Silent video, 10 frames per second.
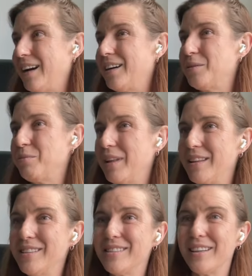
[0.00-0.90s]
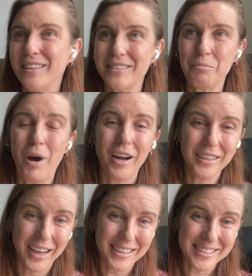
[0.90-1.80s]
um, this is a
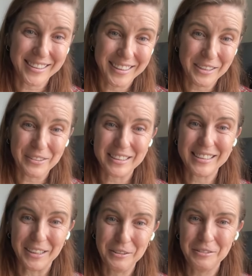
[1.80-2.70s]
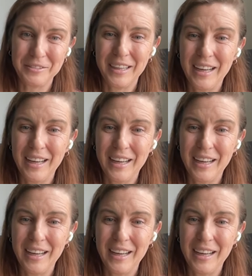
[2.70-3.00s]
podcast in and of itself.